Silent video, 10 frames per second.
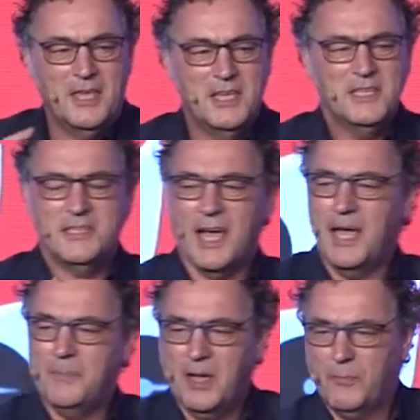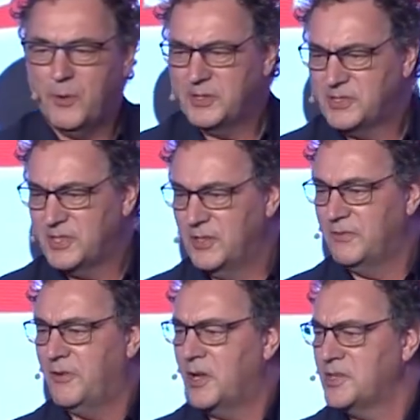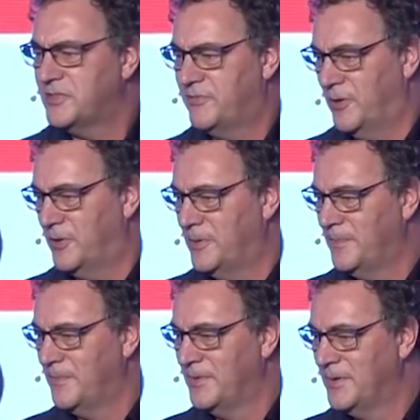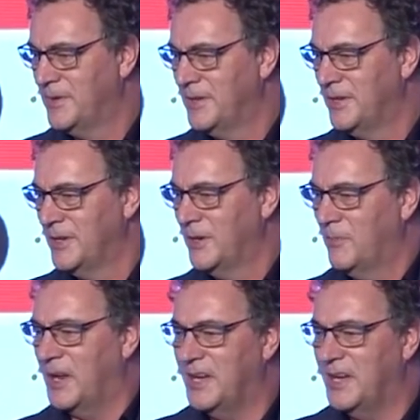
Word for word: Is I B M Watson a philosopher when